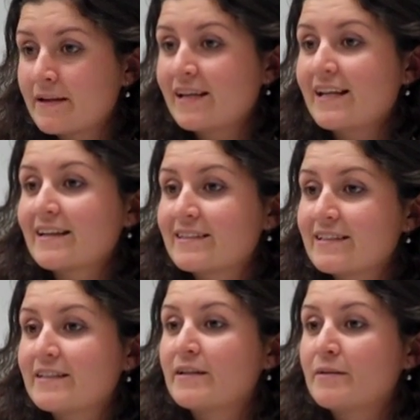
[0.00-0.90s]

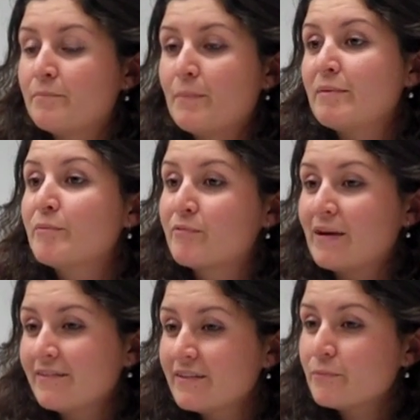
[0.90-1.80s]
connected and maybe more
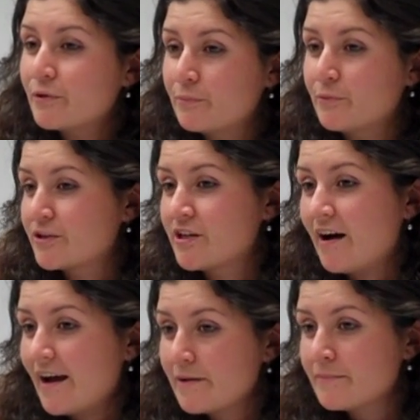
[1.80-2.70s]
relevant, more
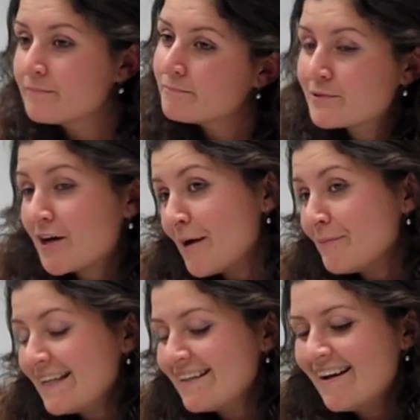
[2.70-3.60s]
timely.